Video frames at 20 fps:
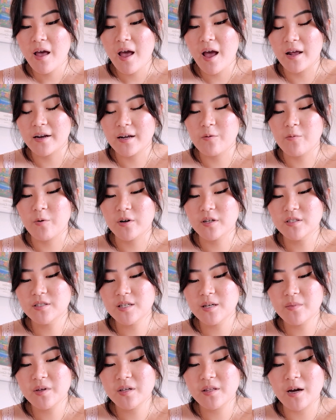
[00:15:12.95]
and I wanted
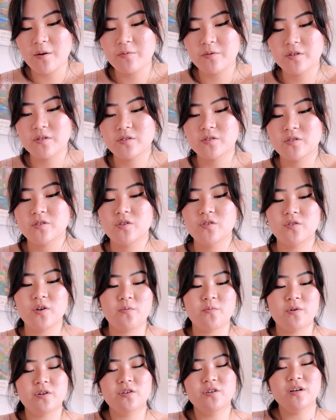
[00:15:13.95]
something that was, you
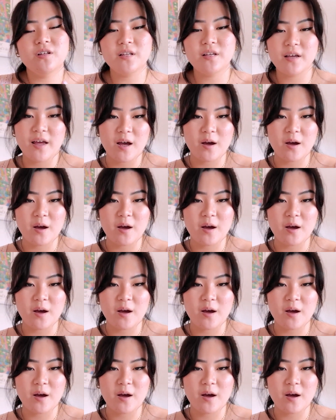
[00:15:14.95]
know, when you're in the